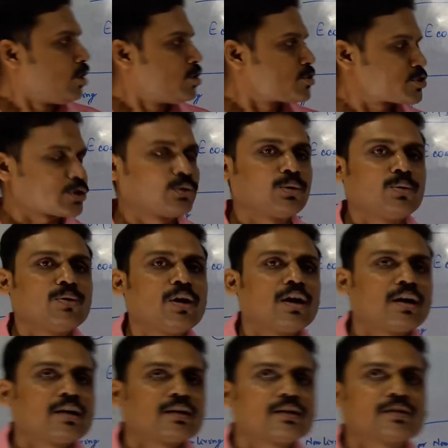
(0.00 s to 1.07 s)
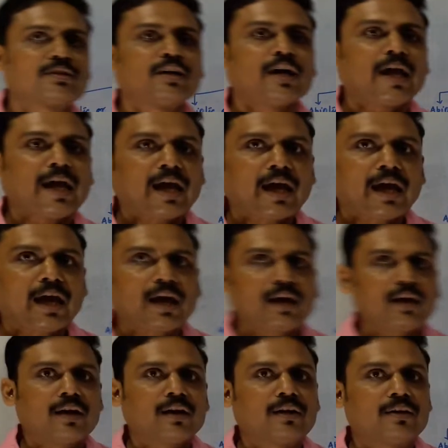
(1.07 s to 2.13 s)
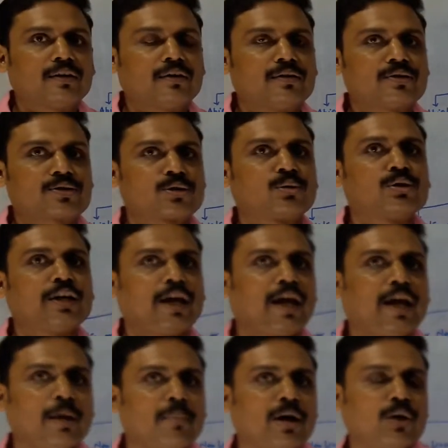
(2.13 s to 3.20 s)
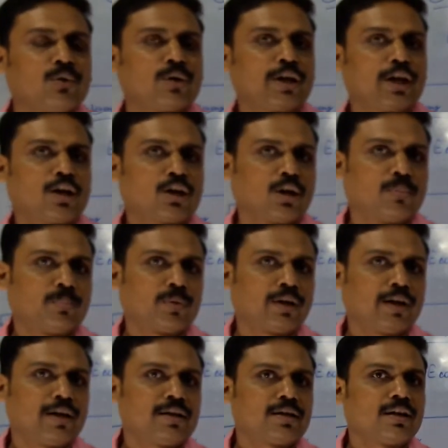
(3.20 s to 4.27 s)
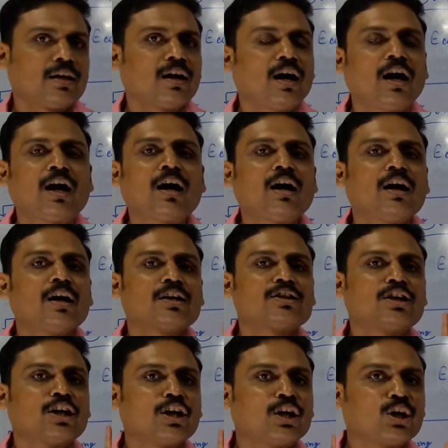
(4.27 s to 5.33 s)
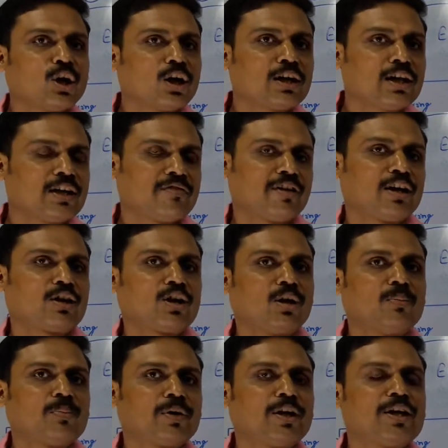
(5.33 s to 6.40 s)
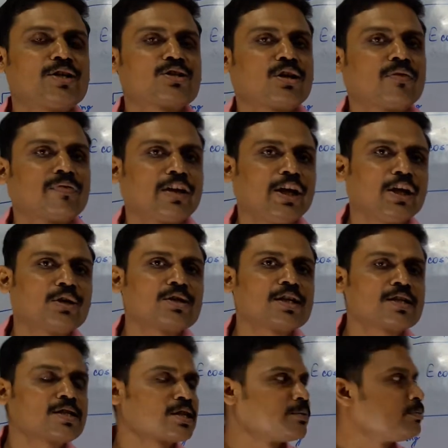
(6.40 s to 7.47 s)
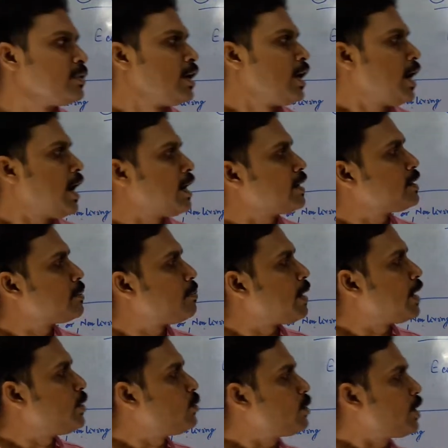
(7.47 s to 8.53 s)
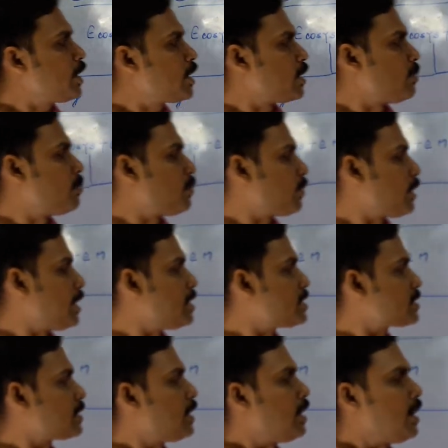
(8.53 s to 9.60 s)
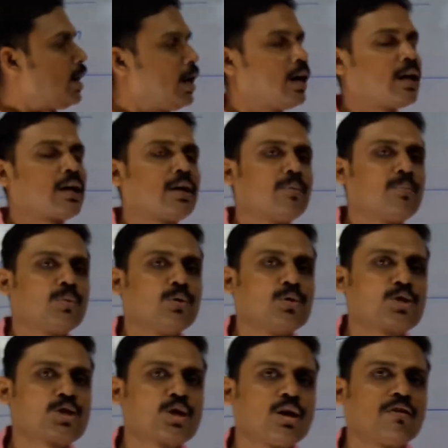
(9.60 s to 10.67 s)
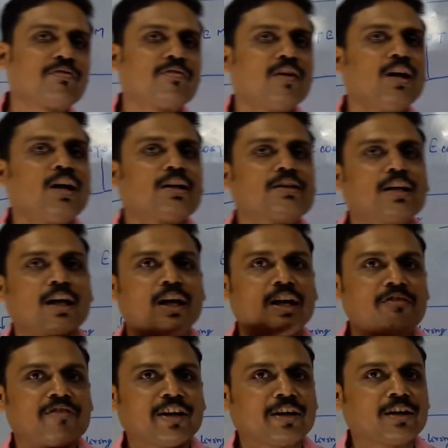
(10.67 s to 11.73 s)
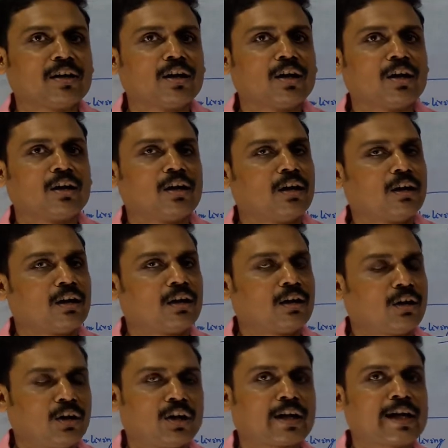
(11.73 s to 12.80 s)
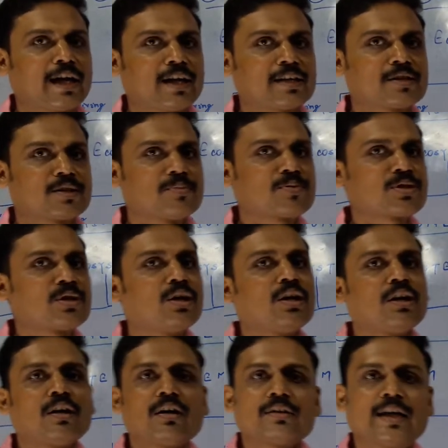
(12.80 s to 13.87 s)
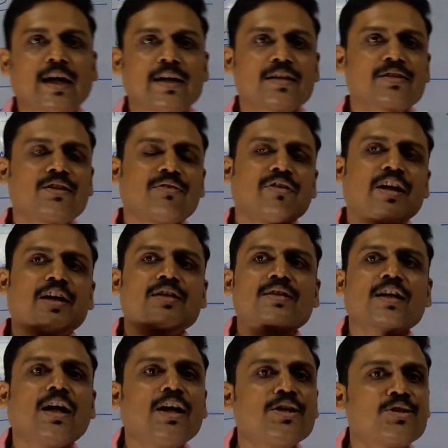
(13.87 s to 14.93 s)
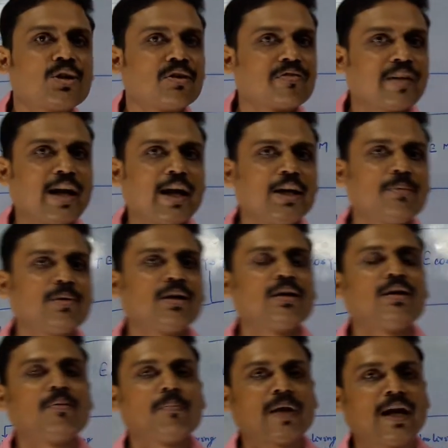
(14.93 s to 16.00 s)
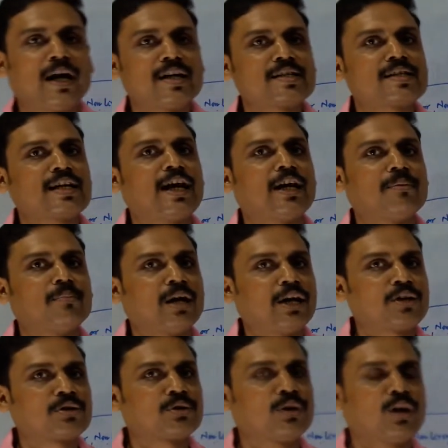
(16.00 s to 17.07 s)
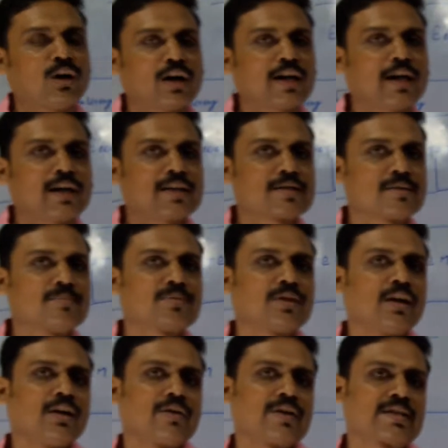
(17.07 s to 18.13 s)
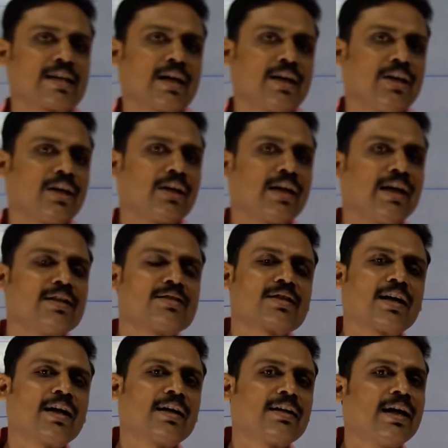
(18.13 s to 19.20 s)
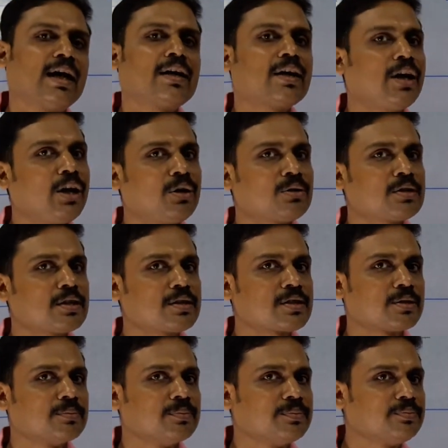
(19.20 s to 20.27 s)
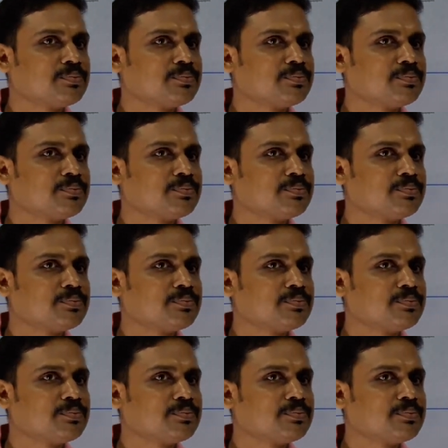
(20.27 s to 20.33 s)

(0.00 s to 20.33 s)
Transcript: So the abiotic component are the non-living components of an ecosystem, and the biotic components are composed of the living organisms, that is the various kinds of animal, plants and microorganisms residing inside that ecosystem.